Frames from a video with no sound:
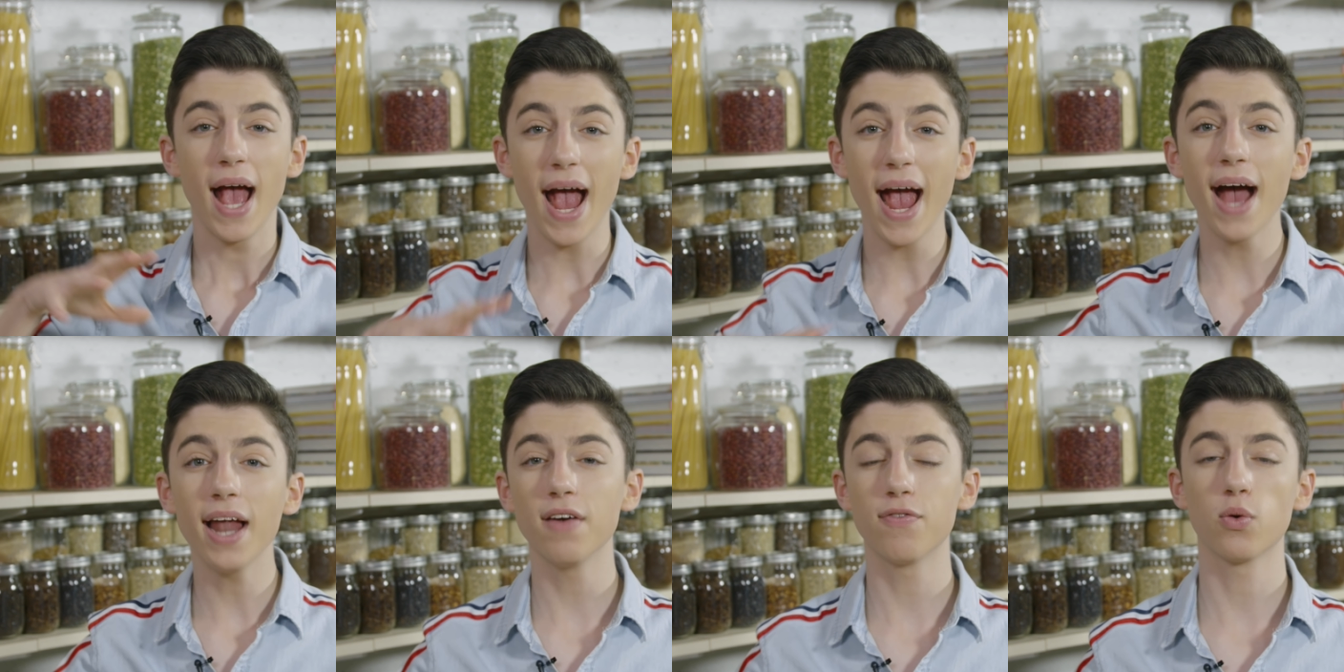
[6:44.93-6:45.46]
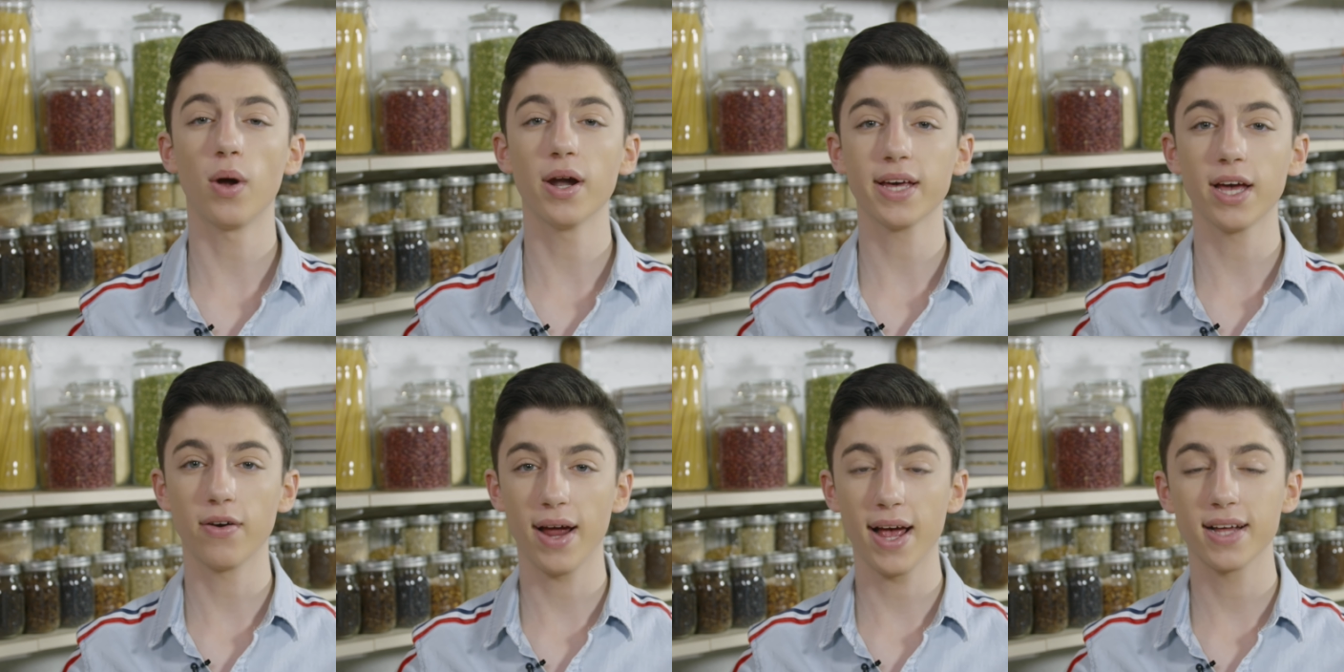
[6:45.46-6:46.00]
And if you want to
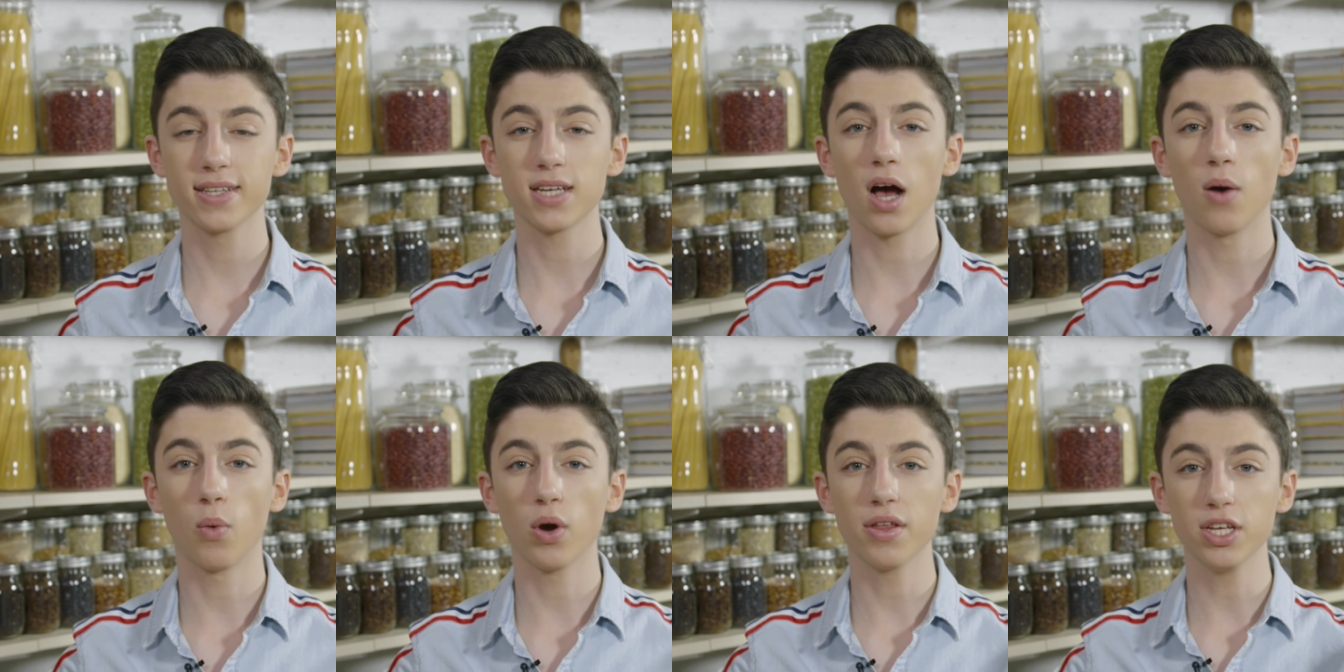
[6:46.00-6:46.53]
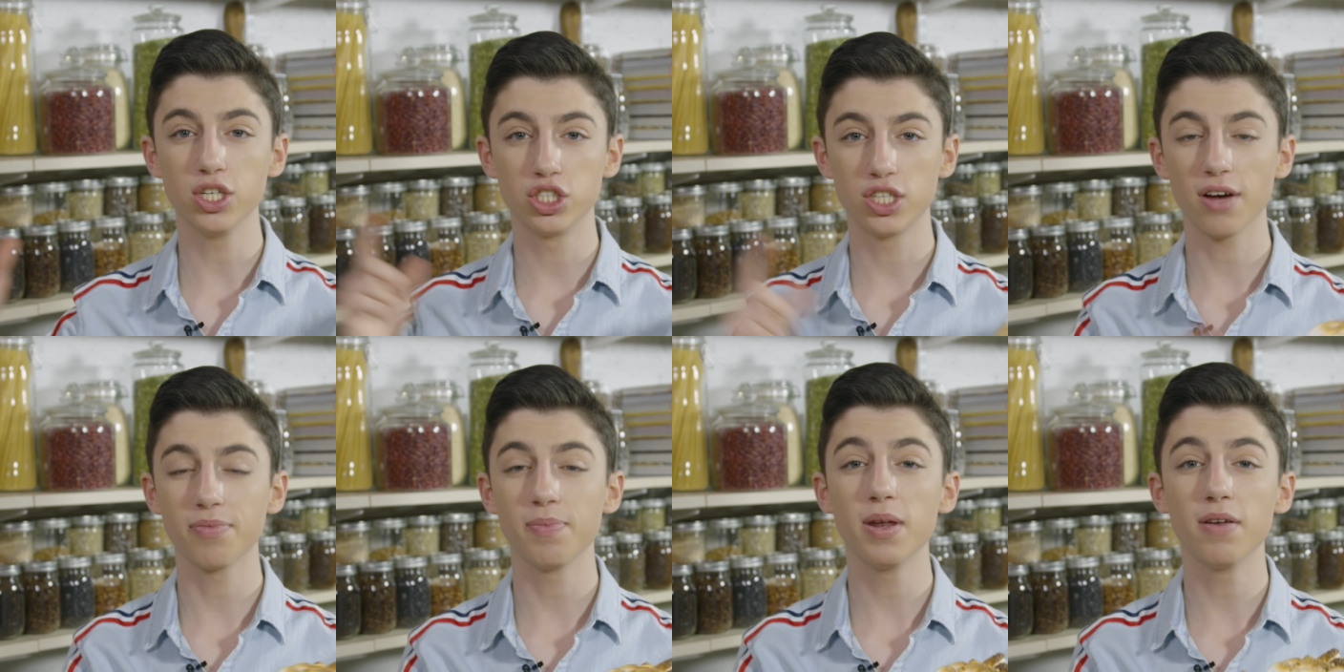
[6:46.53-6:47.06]
get your hands on one of these
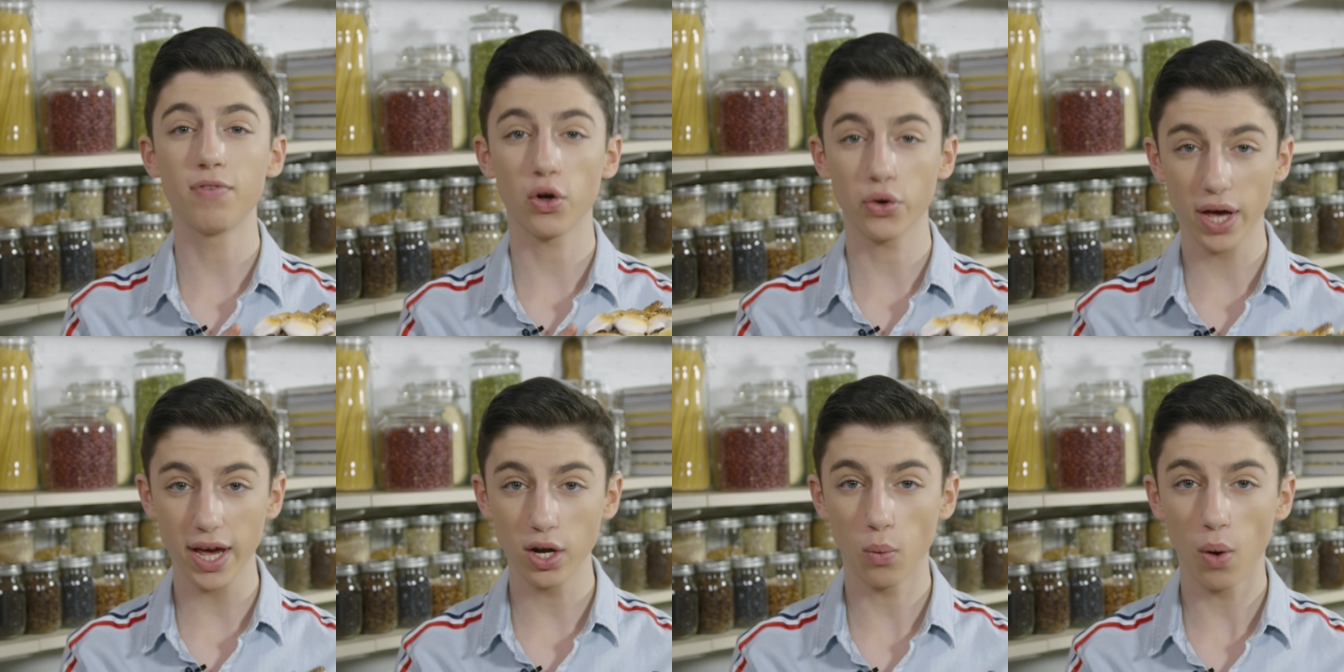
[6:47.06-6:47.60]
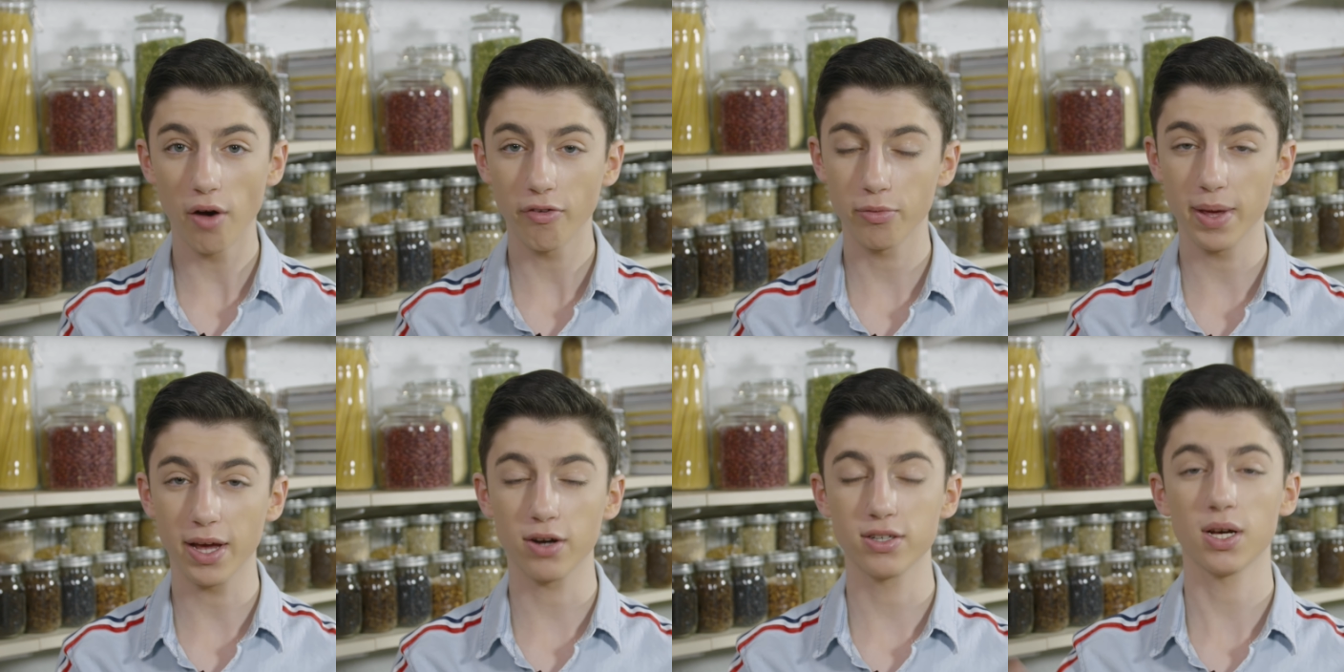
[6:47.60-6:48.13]
Chef In Volcano waffle
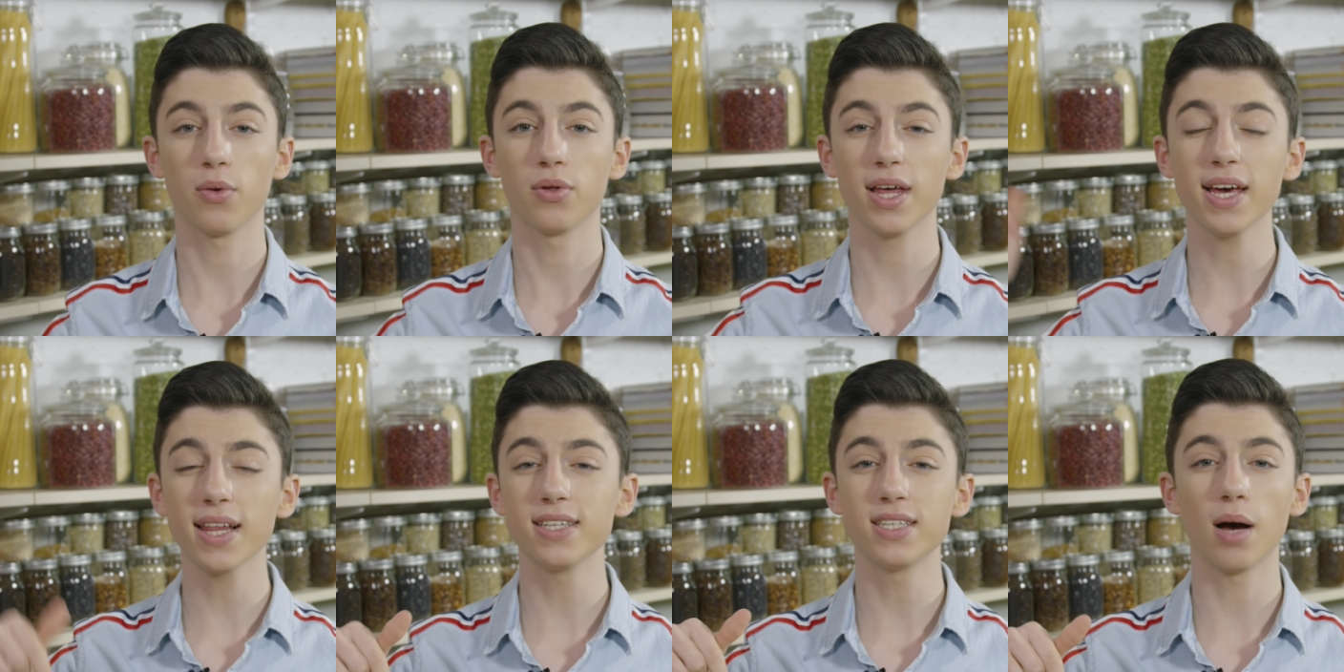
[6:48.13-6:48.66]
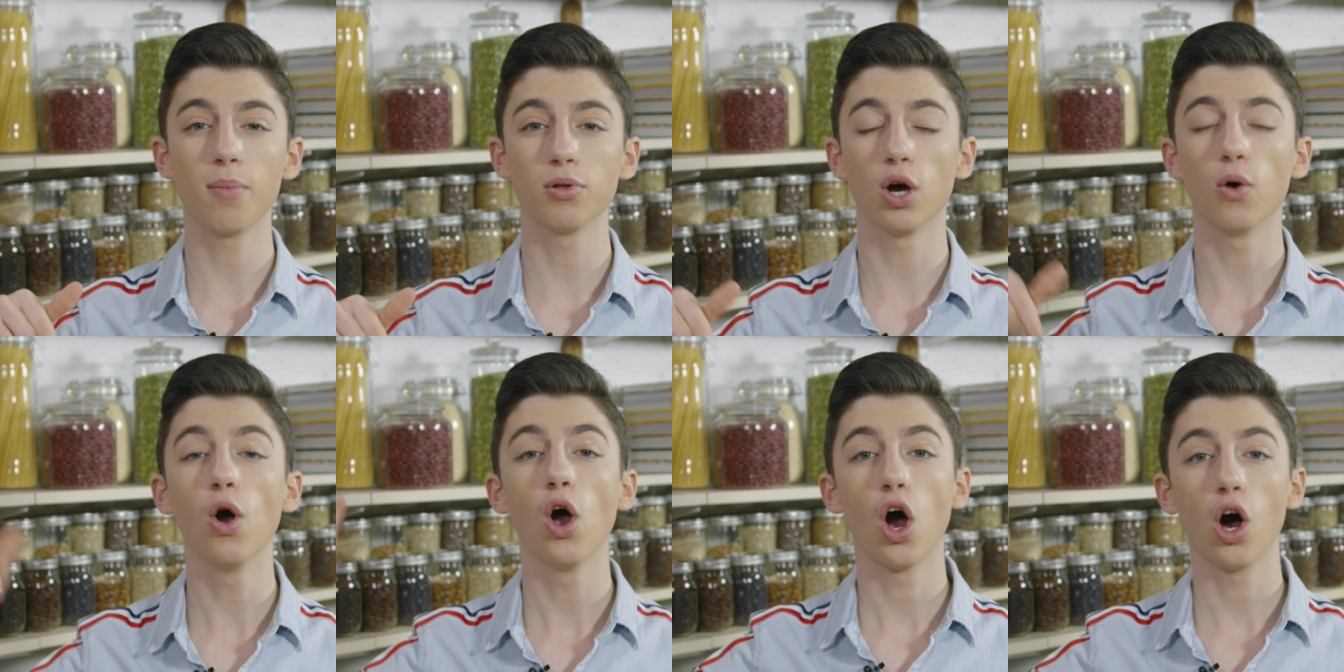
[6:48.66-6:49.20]
makers, I will link that down below